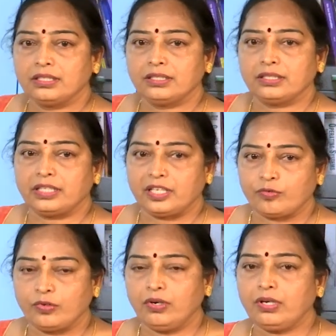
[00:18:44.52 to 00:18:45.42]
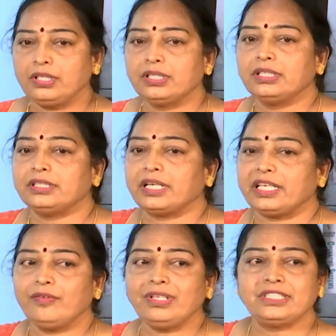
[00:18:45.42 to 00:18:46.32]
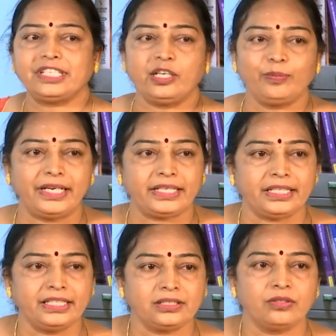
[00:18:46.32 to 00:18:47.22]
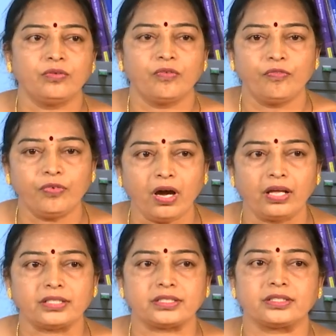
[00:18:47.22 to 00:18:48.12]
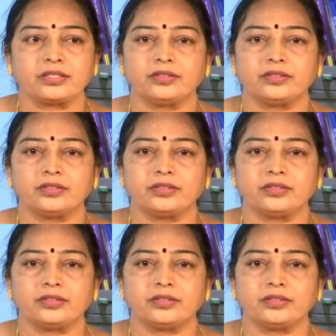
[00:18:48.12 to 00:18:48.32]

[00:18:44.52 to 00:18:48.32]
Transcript: Therefore, the given statement is false.